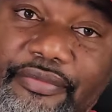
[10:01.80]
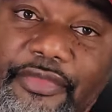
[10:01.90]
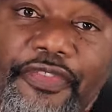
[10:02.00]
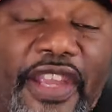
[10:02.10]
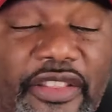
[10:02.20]

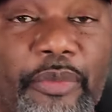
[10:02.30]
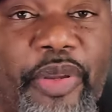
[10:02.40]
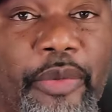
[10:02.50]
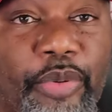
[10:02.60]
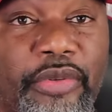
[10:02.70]
50
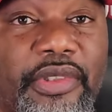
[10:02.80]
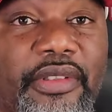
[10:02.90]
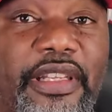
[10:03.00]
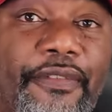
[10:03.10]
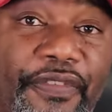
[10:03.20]
people
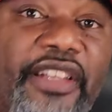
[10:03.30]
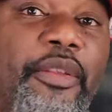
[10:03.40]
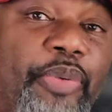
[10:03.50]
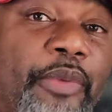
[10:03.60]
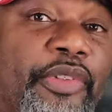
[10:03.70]
than
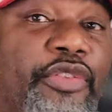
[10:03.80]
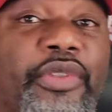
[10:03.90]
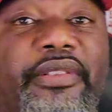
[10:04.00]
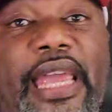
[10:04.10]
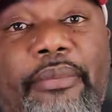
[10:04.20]
50 people
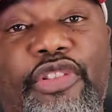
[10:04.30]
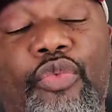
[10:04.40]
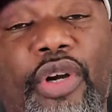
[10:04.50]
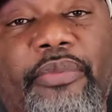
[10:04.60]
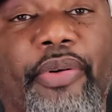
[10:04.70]
to adapt to
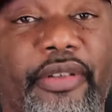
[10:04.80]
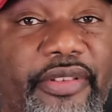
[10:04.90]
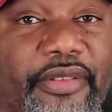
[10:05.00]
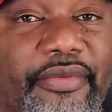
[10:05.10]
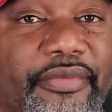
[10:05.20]
one
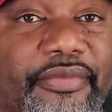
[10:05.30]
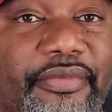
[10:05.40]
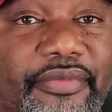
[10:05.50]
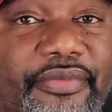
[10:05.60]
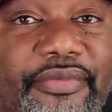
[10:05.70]
person.
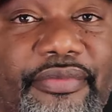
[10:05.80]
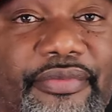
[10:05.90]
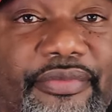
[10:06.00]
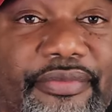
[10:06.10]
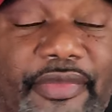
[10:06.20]

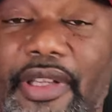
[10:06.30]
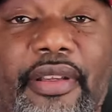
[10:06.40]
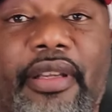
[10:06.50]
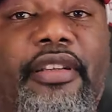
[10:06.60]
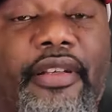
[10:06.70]

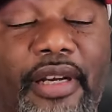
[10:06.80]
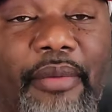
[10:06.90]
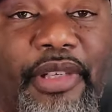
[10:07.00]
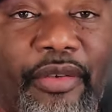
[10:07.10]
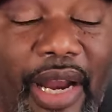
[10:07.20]
And could I
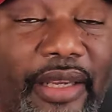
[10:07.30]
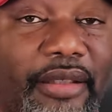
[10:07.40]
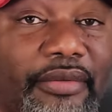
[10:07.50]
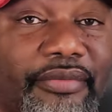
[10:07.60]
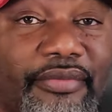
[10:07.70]
be right?
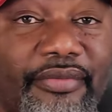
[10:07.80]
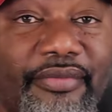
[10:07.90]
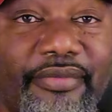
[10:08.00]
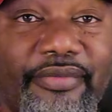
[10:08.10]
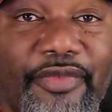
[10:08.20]

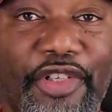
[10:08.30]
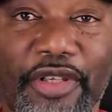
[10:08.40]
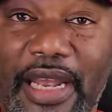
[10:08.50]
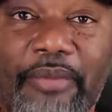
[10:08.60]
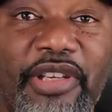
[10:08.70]

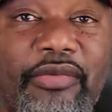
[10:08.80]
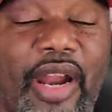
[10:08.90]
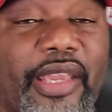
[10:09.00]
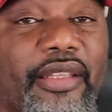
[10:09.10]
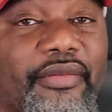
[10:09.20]
Could I be
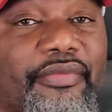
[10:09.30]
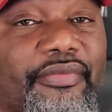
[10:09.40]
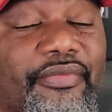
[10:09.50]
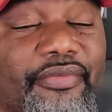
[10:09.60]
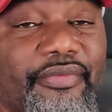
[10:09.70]
right?
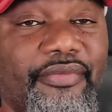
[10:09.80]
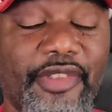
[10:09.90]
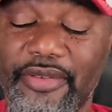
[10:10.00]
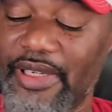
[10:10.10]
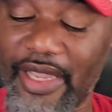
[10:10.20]

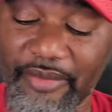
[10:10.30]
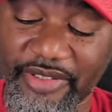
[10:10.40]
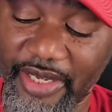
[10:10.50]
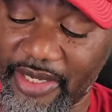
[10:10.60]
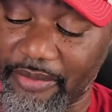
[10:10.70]
It's a damn
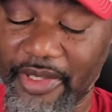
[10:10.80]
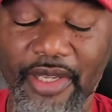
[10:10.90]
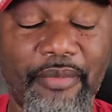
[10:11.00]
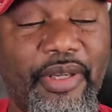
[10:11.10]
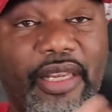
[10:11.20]
shame.
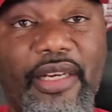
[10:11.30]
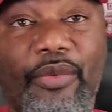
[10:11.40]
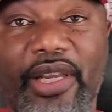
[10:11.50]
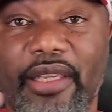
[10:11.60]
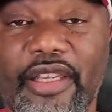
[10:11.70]
But
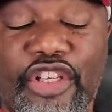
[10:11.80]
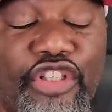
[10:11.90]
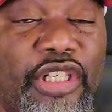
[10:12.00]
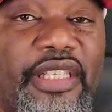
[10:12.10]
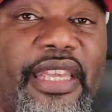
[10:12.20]
anyway,
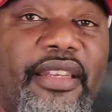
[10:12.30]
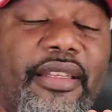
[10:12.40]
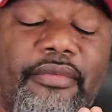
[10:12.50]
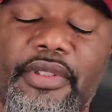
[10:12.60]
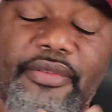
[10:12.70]
you look at
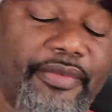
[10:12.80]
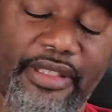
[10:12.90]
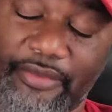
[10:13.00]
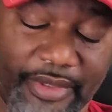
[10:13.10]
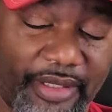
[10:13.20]
it,
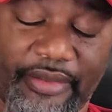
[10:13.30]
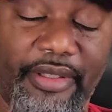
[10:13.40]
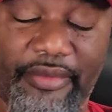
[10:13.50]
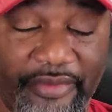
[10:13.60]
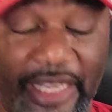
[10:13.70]

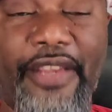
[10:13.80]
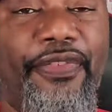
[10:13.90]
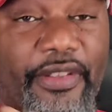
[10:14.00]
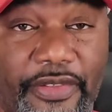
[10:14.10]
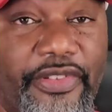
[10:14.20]

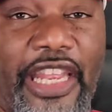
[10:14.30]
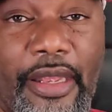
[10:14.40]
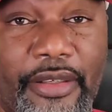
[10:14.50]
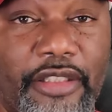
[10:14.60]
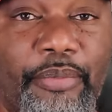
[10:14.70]
defensive
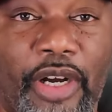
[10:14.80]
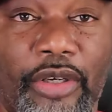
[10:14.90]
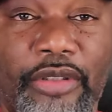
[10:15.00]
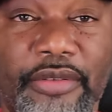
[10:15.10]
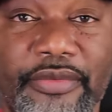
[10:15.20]
side of the
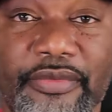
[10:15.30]
ball.